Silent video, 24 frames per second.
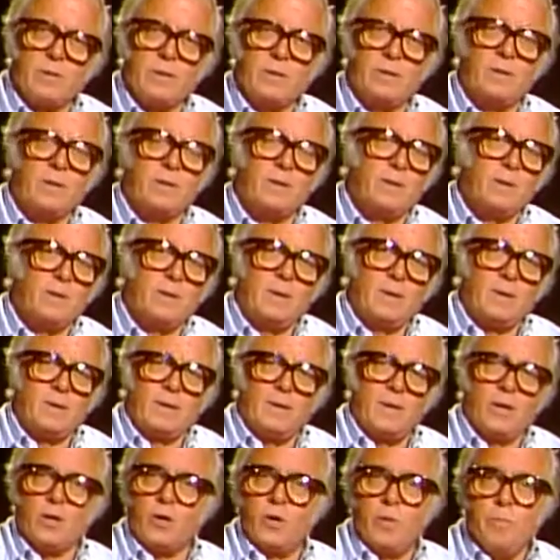uh,
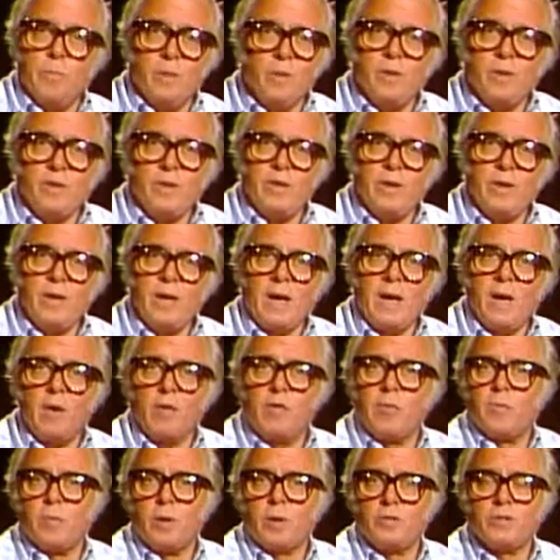a community
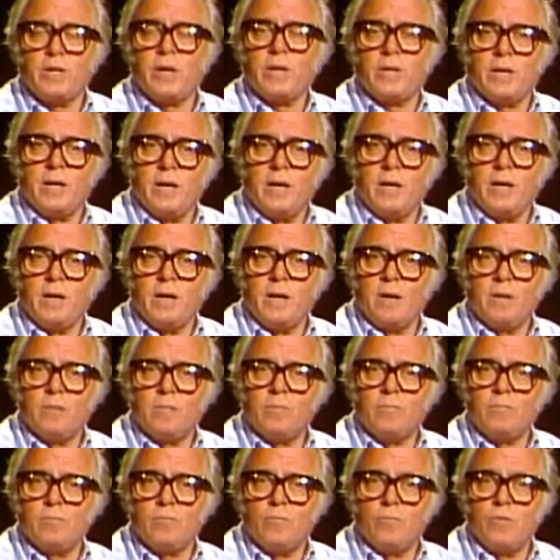health project here,
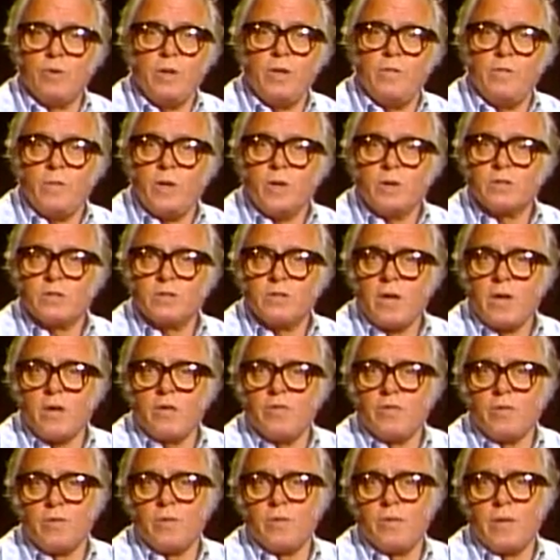
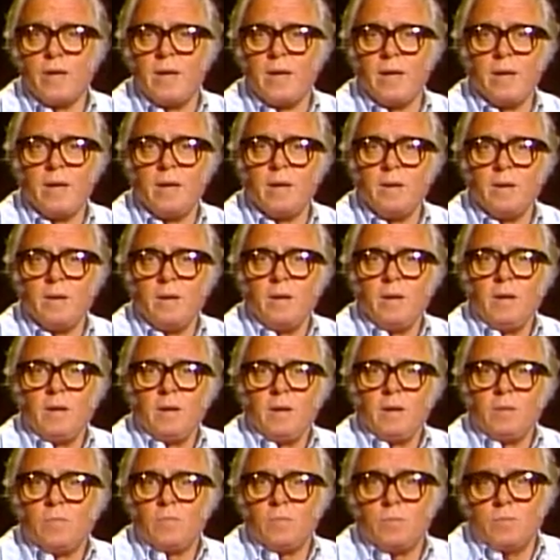reforestation there,
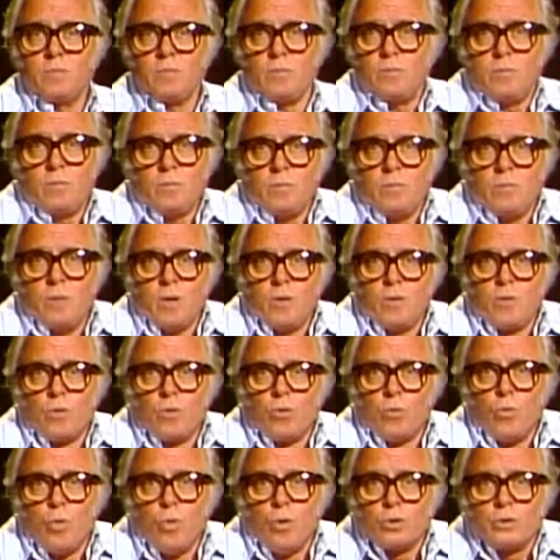uh, local
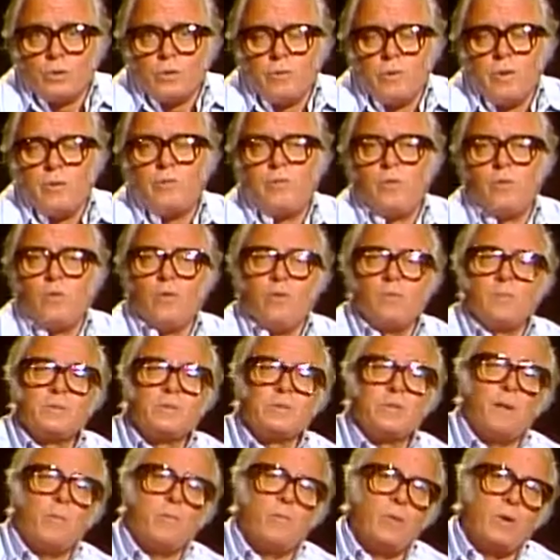water reform
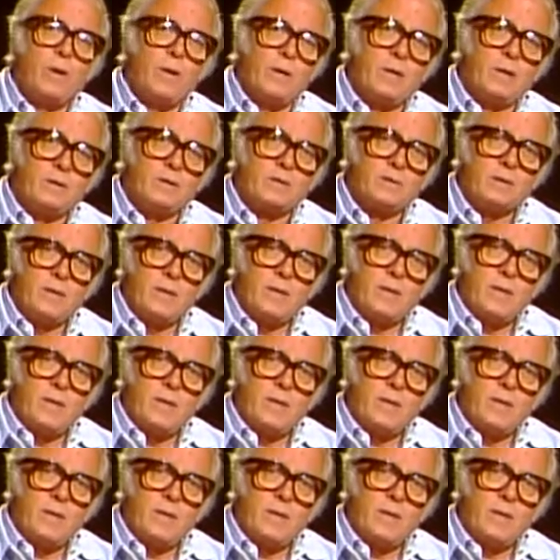somewhere else,